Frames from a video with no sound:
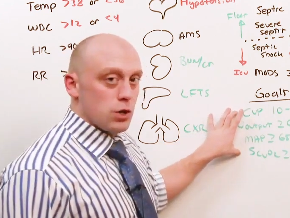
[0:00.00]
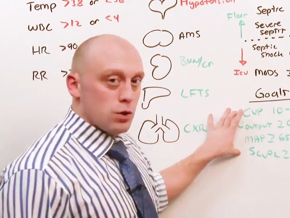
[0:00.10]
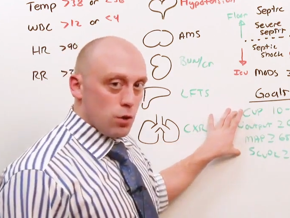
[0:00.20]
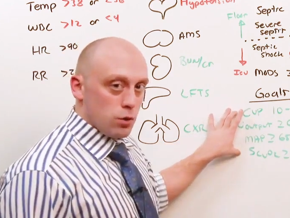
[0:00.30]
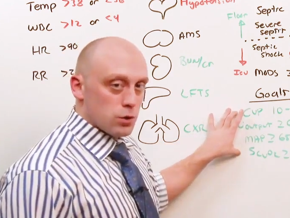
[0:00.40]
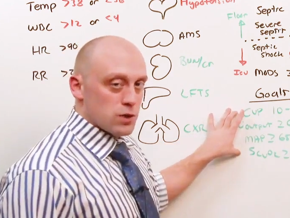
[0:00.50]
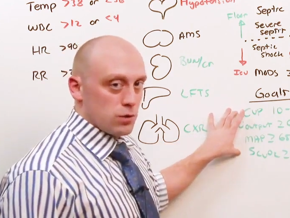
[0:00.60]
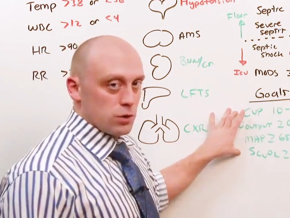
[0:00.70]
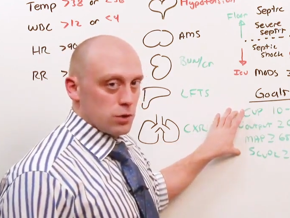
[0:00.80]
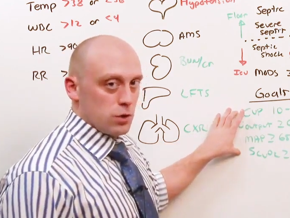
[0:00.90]
the goals
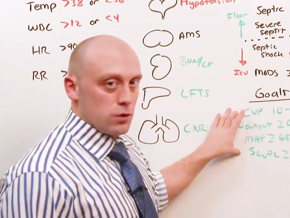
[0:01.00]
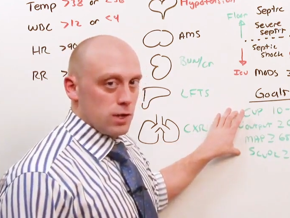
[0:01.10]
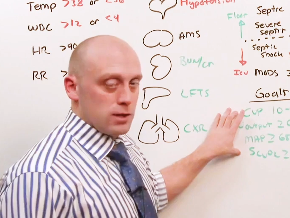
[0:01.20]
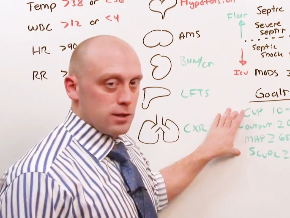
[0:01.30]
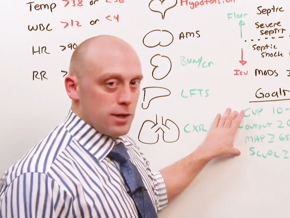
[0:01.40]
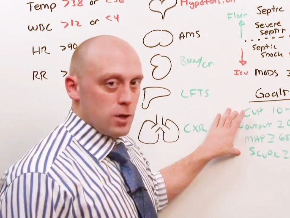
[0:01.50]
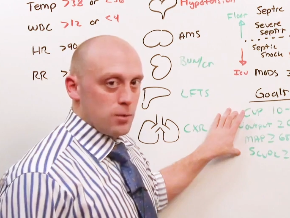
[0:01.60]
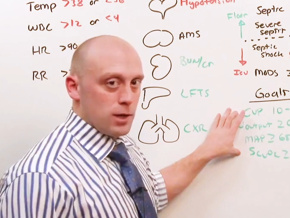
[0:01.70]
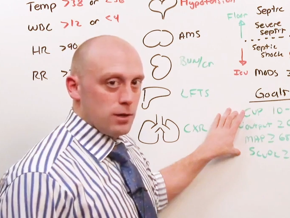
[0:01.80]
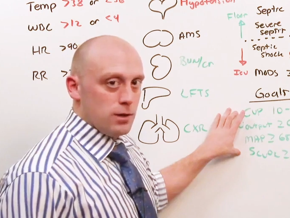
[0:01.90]
of early goal-directed
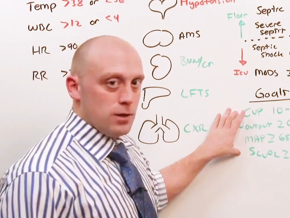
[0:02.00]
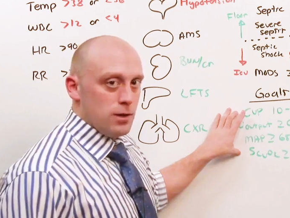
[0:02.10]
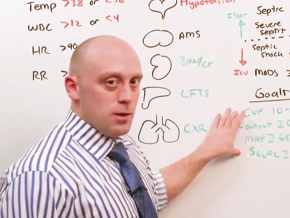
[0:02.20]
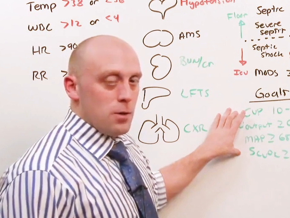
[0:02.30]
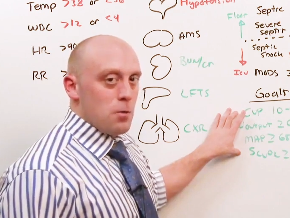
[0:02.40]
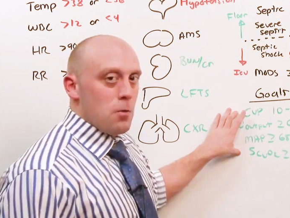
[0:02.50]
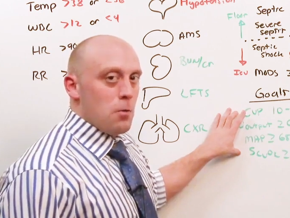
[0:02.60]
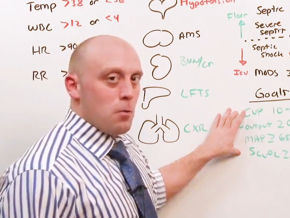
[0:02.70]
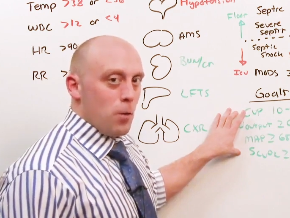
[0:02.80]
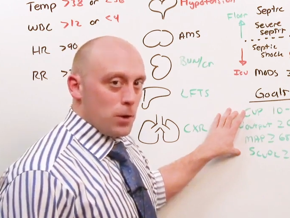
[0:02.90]
therapy.
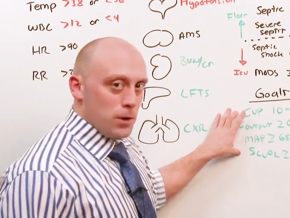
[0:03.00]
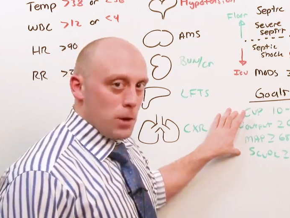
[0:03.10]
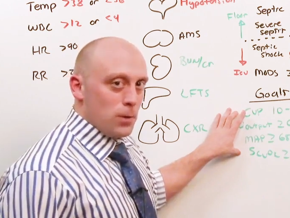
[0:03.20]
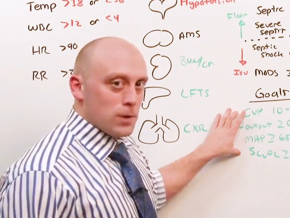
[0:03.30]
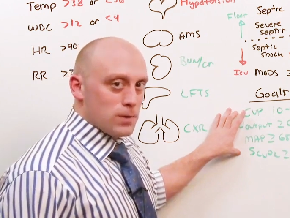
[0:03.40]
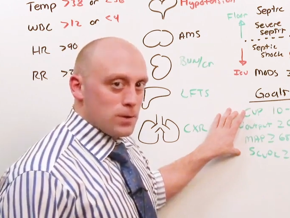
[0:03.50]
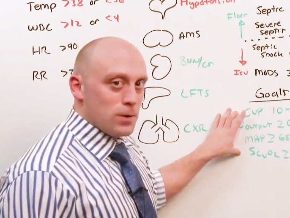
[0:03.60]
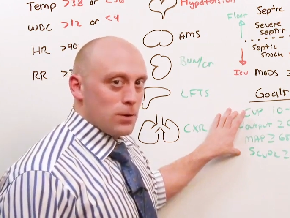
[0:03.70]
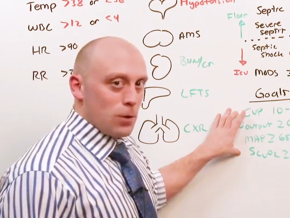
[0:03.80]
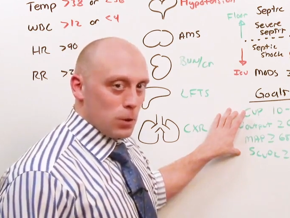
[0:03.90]
What we know is
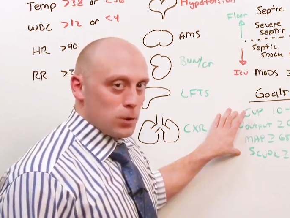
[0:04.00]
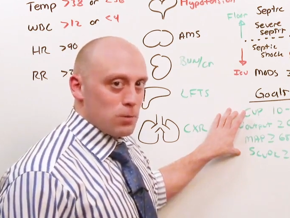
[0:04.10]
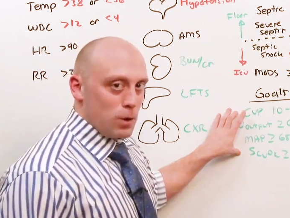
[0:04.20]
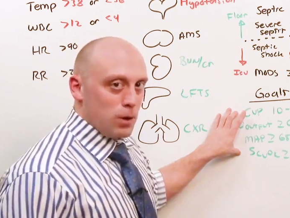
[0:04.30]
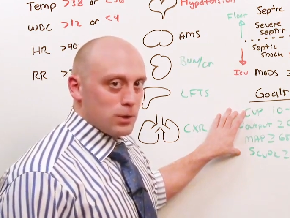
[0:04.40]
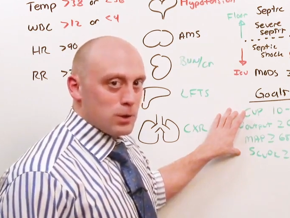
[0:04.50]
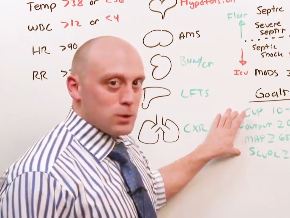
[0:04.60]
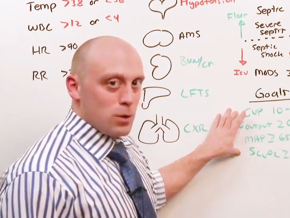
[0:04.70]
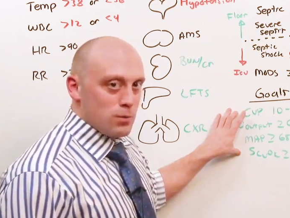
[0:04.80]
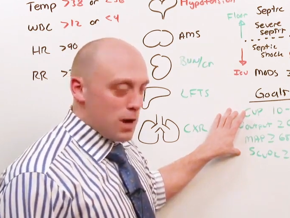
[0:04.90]
the early part
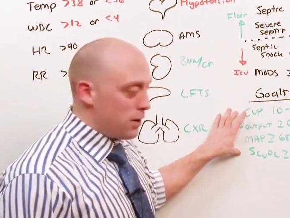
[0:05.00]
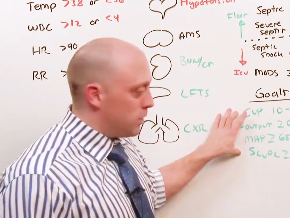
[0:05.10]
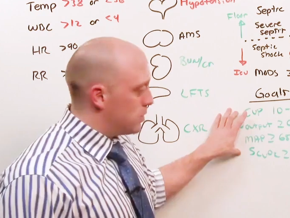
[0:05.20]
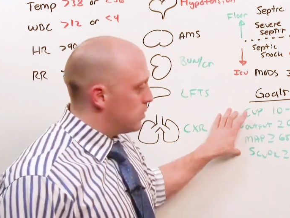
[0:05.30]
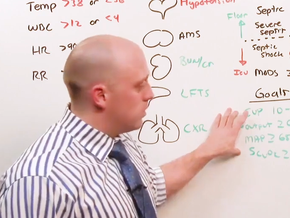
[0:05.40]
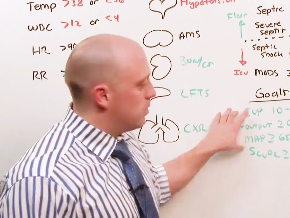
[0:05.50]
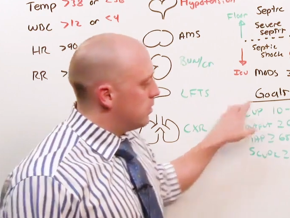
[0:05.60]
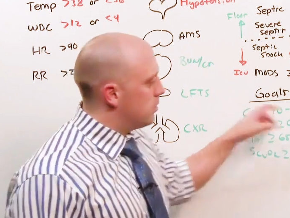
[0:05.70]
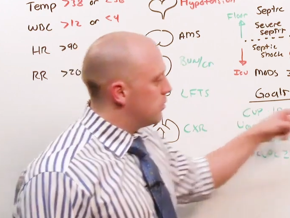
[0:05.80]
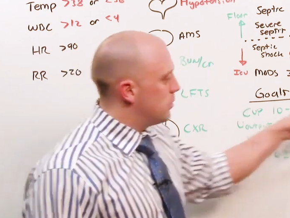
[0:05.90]
is what matters.
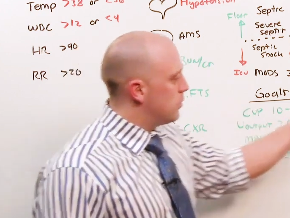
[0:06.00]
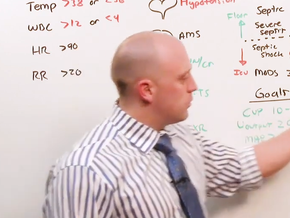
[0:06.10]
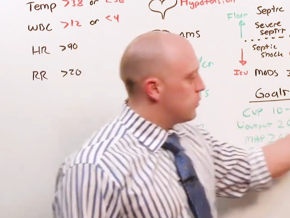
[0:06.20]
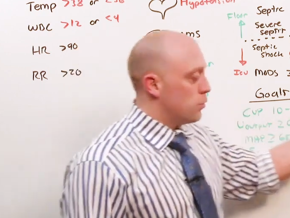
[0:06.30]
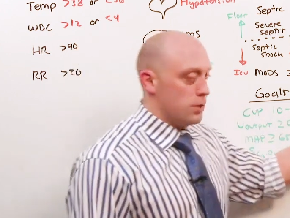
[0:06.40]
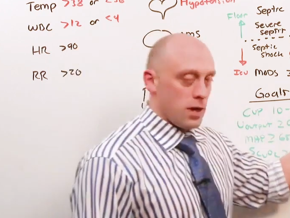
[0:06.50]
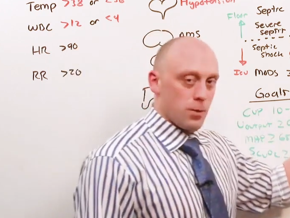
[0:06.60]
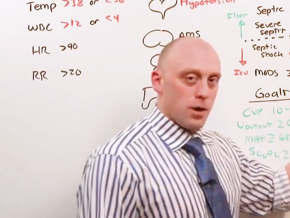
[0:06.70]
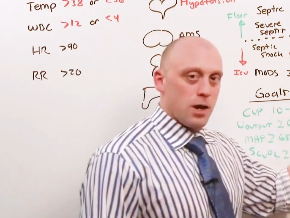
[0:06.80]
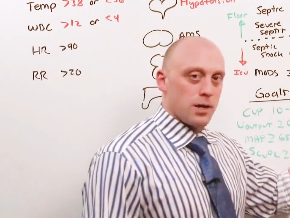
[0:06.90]
Fluid and
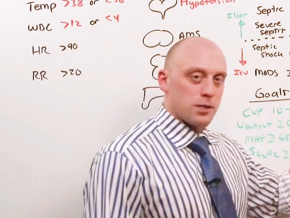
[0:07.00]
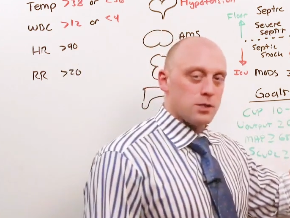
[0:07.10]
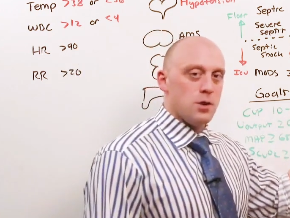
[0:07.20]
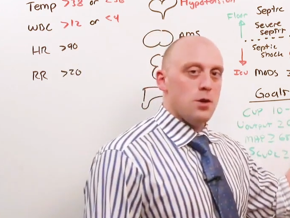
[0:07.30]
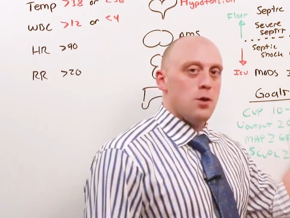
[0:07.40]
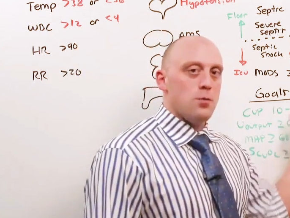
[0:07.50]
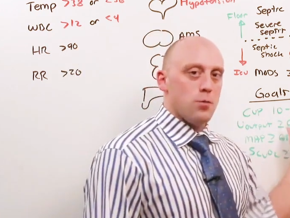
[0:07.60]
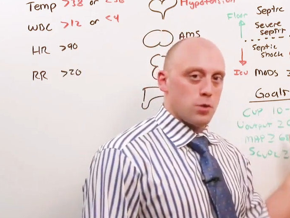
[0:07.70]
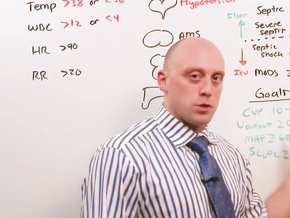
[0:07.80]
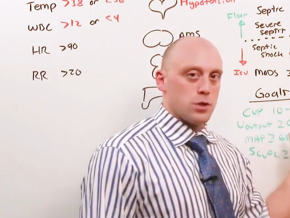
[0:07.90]
antibiotics,
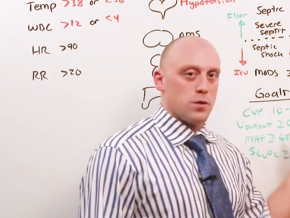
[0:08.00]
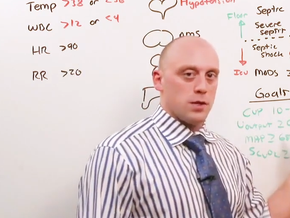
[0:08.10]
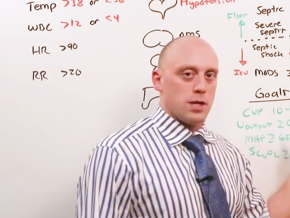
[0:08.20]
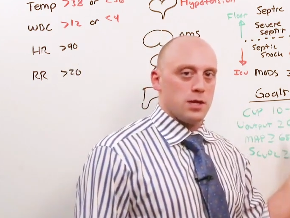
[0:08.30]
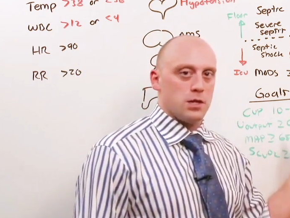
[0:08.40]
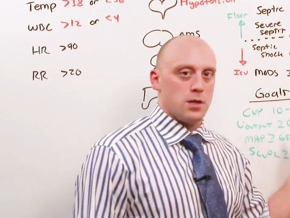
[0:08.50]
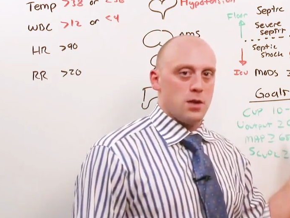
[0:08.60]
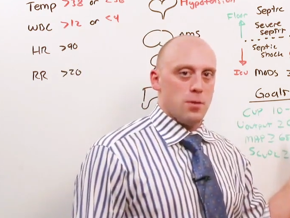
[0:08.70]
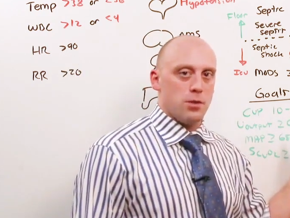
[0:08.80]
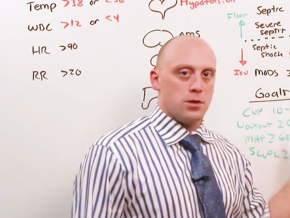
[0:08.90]
more so than getting to the
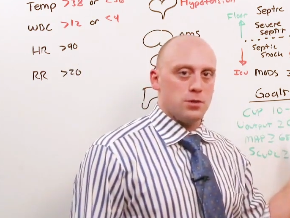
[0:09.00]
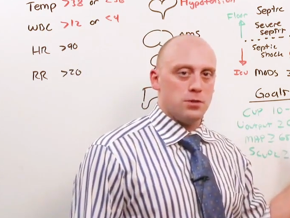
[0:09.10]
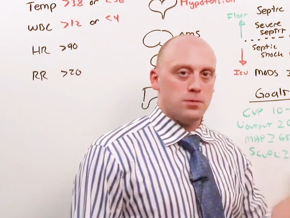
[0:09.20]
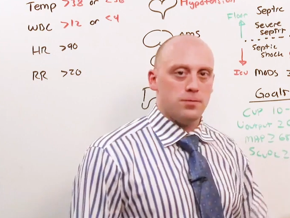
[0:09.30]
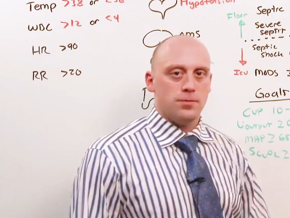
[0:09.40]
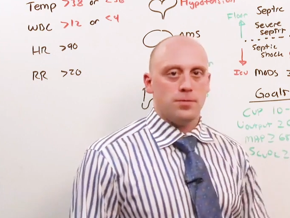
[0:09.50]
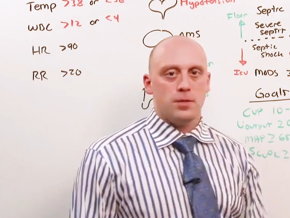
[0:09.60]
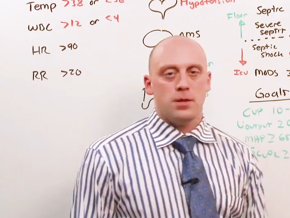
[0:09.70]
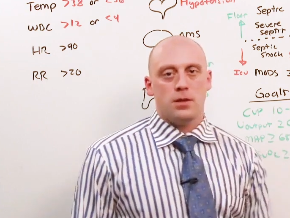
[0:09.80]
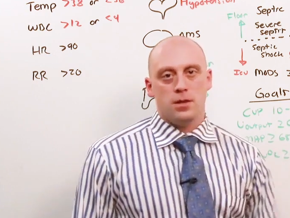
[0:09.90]
numbers.
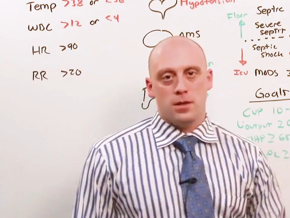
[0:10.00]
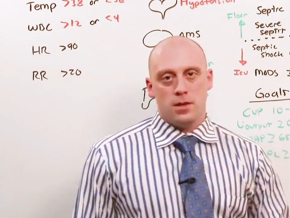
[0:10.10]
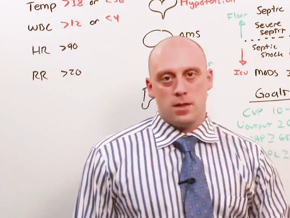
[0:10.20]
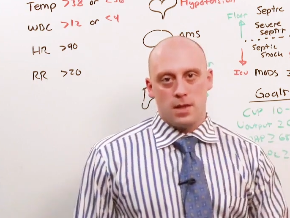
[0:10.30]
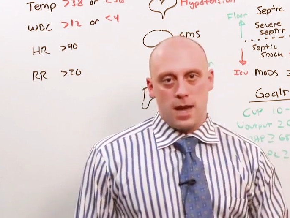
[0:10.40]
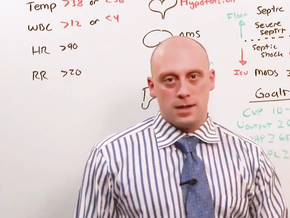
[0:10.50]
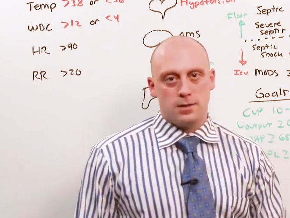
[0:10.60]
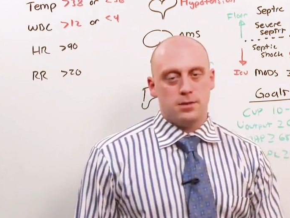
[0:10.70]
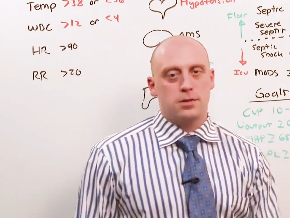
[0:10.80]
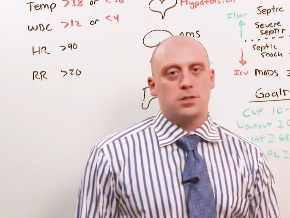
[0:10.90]

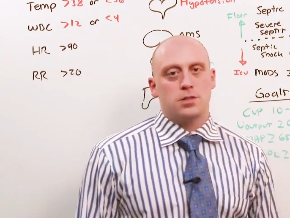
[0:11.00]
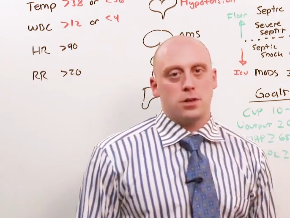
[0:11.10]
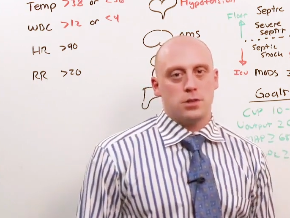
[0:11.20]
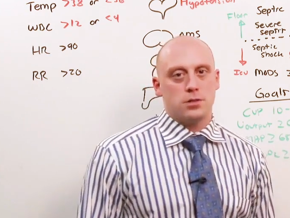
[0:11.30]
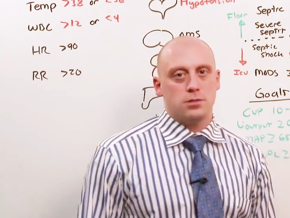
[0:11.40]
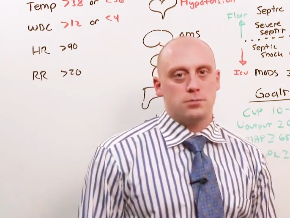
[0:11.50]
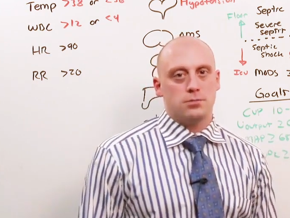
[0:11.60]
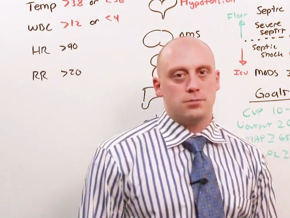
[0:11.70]
That is SIRS.